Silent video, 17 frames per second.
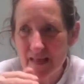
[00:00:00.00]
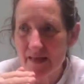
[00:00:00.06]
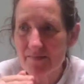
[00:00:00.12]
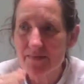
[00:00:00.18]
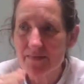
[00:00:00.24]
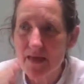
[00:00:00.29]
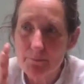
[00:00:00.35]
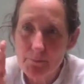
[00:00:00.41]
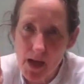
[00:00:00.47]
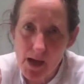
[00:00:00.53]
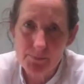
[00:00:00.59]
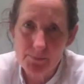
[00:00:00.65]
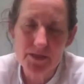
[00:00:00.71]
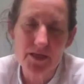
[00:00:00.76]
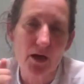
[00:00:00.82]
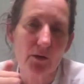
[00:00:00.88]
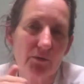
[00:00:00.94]
and then
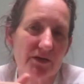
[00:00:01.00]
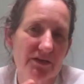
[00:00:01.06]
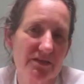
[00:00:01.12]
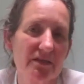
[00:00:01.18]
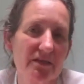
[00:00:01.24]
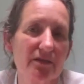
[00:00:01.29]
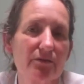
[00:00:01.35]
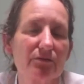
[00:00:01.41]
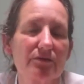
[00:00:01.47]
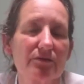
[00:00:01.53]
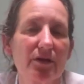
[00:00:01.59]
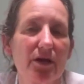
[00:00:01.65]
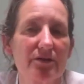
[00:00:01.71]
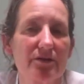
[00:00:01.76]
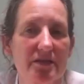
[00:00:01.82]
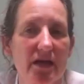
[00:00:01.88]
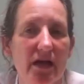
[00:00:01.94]
maybe go on a single
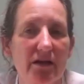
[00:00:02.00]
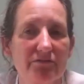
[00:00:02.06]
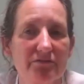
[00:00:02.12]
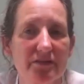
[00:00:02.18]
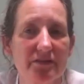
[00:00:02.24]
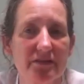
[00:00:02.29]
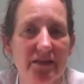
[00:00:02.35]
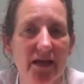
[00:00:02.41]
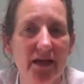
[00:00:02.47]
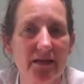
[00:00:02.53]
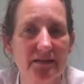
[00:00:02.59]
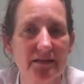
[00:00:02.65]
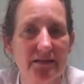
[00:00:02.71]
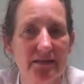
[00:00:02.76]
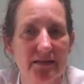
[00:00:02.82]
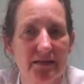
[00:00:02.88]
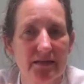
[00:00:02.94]
dose after
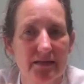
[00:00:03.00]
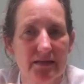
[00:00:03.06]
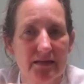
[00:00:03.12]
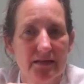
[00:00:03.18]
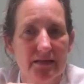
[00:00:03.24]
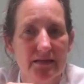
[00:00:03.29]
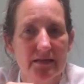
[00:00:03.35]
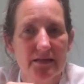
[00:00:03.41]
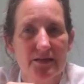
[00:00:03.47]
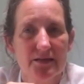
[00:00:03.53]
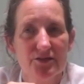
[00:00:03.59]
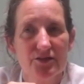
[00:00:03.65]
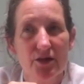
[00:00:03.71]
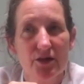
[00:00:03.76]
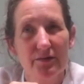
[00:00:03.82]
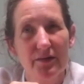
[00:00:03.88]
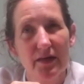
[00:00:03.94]
that.
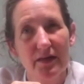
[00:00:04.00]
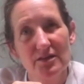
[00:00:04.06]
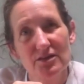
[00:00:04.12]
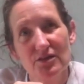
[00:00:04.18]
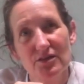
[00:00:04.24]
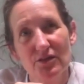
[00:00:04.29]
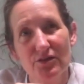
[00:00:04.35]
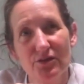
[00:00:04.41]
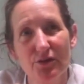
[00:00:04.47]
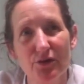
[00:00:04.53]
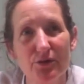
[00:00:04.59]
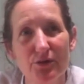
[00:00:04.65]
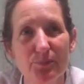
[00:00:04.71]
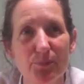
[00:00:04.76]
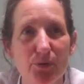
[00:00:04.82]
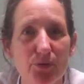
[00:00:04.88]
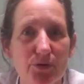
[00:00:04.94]
So that's the
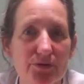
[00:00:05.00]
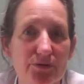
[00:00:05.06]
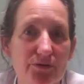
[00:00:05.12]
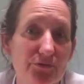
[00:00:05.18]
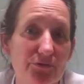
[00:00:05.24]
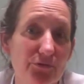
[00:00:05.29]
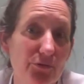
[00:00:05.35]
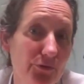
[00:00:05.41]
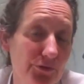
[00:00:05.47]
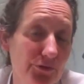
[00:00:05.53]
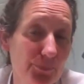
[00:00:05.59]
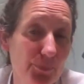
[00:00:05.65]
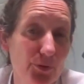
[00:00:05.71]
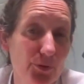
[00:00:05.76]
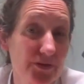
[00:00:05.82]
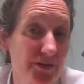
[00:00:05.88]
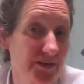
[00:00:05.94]
third point. The fourth
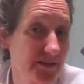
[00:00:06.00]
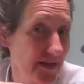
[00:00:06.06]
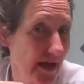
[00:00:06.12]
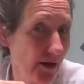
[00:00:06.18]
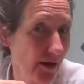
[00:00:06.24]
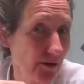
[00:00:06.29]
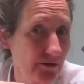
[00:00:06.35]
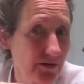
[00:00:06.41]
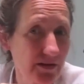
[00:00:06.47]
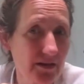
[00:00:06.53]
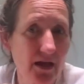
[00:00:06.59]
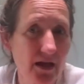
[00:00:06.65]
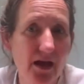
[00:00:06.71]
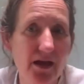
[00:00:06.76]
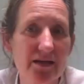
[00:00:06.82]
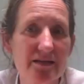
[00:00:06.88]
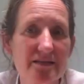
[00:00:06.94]
point is
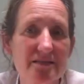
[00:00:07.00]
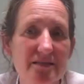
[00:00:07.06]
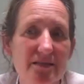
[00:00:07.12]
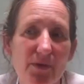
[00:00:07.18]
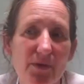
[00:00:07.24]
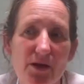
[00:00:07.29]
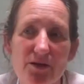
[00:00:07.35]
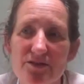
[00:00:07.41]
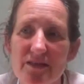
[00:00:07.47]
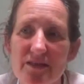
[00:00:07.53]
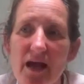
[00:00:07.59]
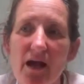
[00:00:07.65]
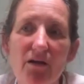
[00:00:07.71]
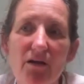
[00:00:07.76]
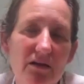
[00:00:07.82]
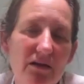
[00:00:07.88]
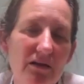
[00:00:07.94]
alkalize. The most
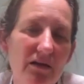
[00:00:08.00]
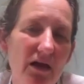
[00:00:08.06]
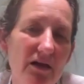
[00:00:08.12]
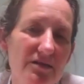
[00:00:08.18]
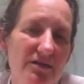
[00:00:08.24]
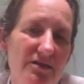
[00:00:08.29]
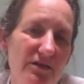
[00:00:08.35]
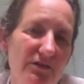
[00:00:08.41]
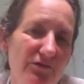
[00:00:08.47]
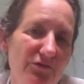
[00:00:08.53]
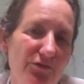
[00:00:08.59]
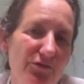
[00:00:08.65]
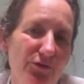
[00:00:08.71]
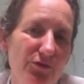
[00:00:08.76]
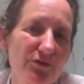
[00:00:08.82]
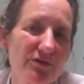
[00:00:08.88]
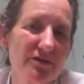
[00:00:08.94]
alkalizing
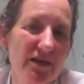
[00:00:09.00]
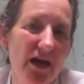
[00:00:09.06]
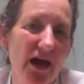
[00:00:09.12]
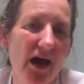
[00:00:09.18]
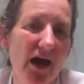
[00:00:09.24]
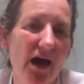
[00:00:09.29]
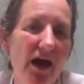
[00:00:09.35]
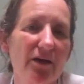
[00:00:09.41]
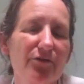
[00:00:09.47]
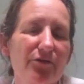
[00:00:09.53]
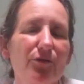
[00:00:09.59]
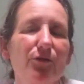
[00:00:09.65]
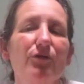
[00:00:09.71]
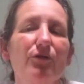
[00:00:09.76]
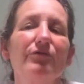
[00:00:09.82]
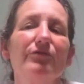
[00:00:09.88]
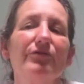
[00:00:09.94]
foods are
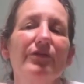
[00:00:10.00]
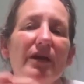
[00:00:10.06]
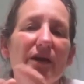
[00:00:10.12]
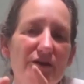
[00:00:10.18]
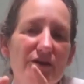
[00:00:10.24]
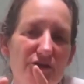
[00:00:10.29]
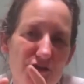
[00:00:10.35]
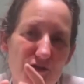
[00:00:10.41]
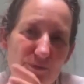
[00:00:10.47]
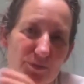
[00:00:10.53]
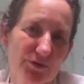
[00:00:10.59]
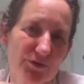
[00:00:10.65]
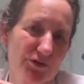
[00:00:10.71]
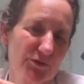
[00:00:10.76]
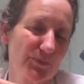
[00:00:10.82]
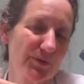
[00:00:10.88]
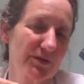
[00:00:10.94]
your
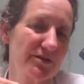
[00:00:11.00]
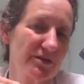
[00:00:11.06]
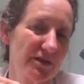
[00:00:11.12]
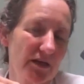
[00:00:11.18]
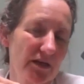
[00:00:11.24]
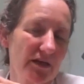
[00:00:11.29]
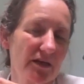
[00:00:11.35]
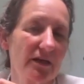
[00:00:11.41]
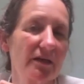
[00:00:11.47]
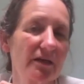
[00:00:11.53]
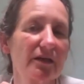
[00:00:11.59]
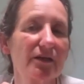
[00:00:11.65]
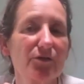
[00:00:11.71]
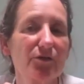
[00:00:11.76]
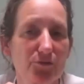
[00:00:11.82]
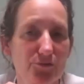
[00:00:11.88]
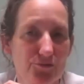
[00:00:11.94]
vegetables, particularly
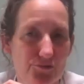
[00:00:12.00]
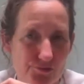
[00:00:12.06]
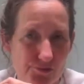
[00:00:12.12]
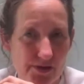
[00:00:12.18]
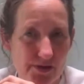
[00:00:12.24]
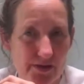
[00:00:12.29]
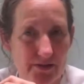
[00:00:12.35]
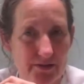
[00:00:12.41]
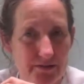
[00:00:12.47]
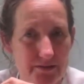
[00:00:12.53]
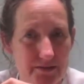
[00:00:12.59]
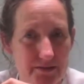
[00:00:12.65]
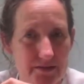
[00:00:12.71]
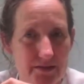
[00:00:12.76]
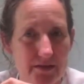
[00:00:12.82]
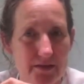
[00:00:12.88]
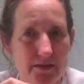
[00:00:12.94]
your
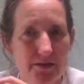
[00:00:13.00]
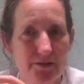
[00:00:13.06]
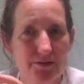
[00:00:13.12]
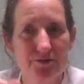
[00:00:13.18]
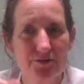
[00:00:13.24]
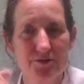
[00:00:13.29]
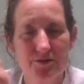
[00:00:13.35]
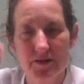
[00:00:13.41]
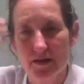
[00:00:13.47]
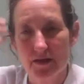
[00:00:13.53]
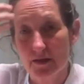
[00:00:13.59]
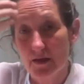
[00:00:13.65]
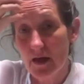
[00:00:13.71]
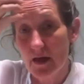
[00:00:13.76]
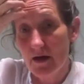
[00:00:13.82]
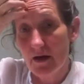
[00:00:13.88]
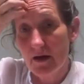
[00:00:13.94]
greens. You
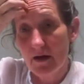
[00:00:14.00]
see,